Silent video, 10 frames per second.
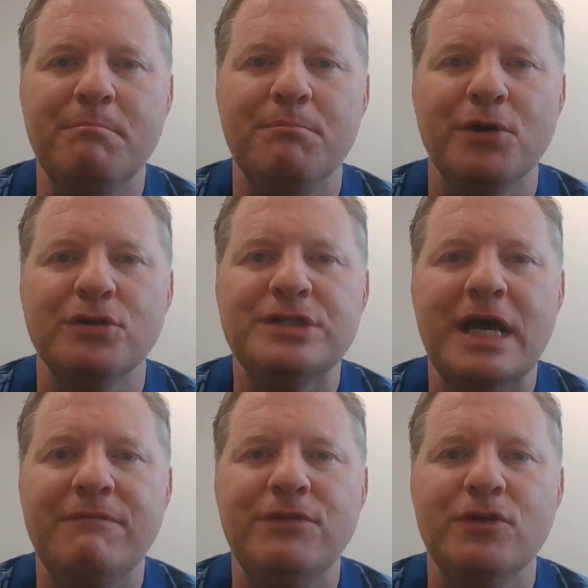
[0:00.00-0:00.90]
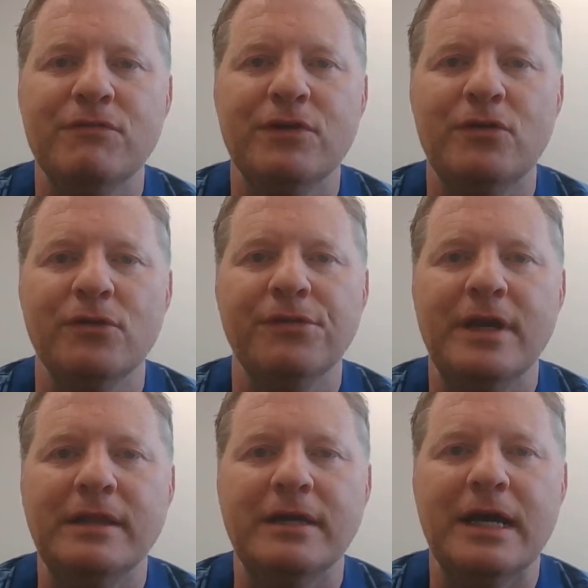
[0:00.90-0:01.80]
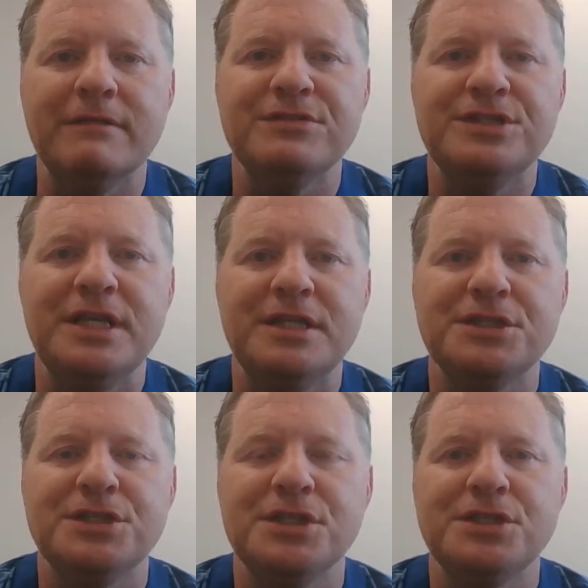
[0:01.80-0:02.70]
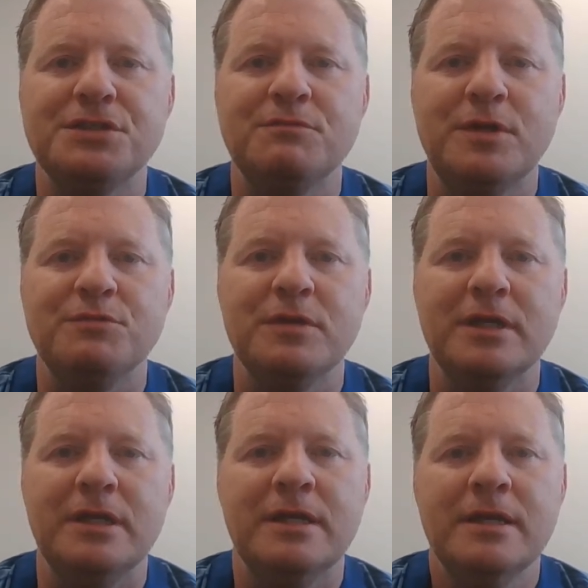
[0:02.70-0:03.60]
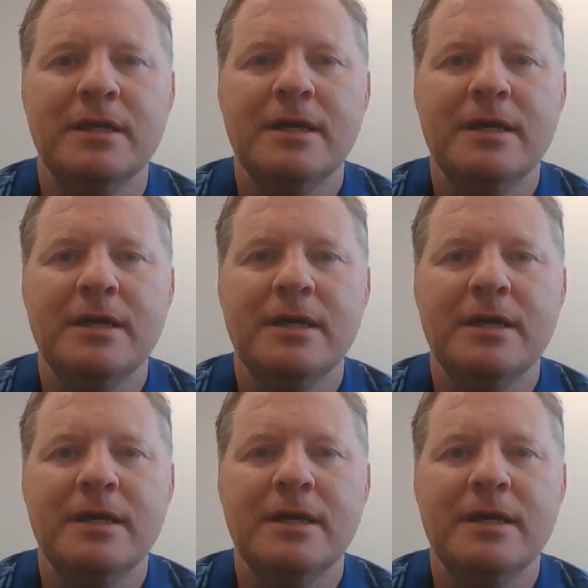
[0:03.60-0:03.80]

bird's eye view of the whole thing, the kind of synthesis, which really,